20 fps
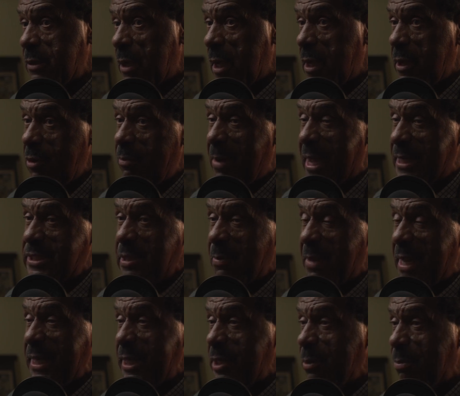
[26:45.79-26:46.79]
Everybody tell me I
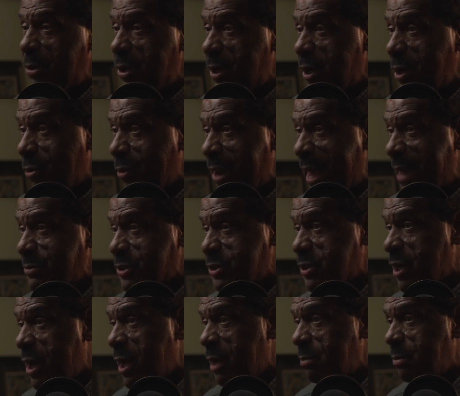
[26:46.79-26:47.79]
need to put it on
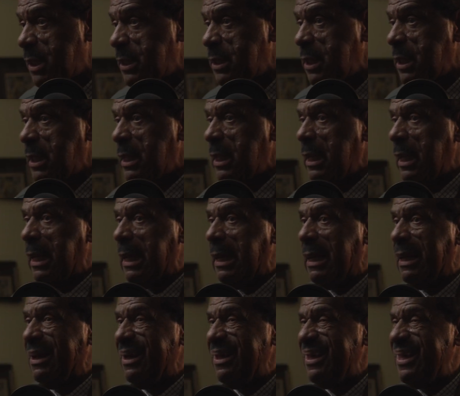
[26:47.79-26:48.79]
Amazon, but
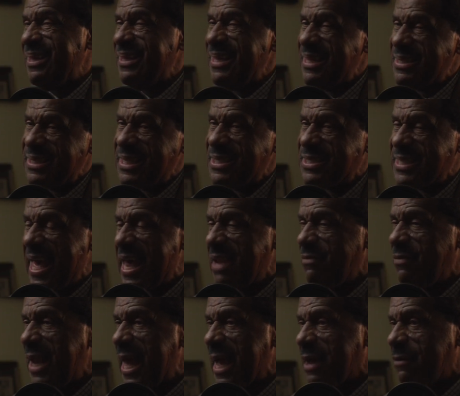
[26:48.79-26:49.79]
it's kind of
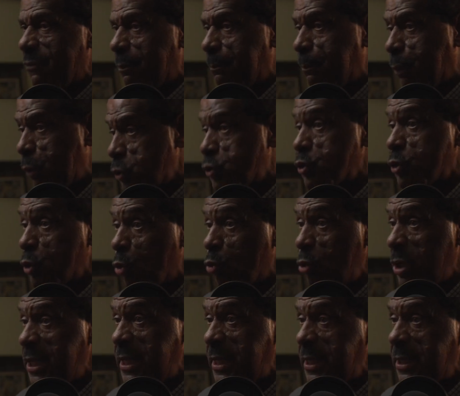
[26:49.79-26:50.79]
like a personal
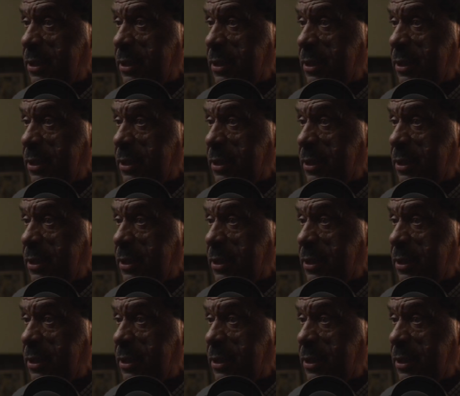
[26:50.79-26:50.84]
read.